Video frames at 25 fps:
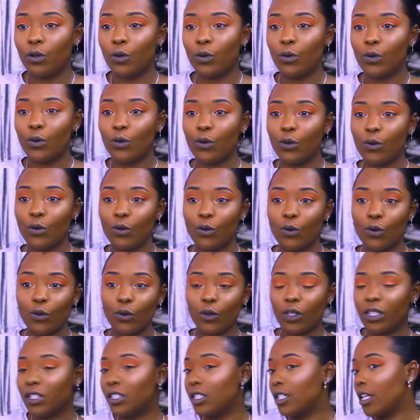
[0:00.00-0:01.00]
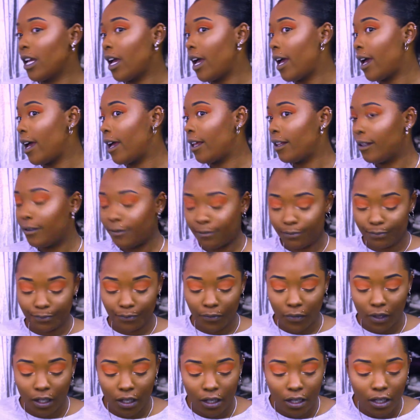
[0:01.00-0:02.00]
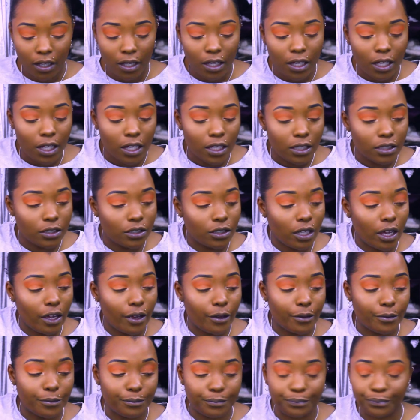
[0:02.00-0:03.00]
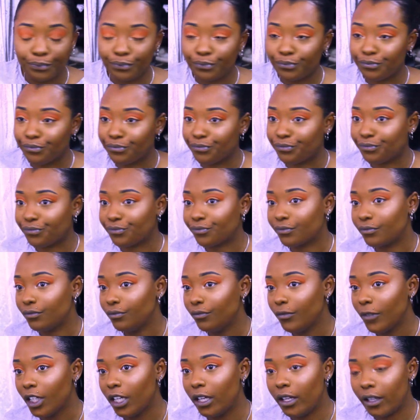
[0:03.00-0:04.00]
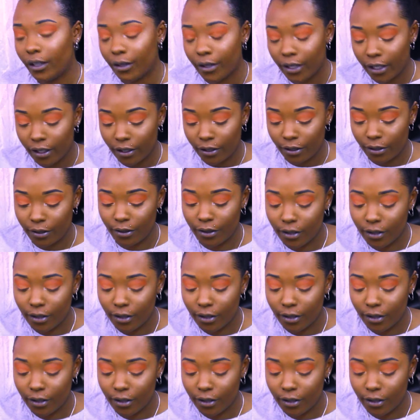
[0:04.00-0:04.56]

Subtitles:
Woo, chat. So anyway,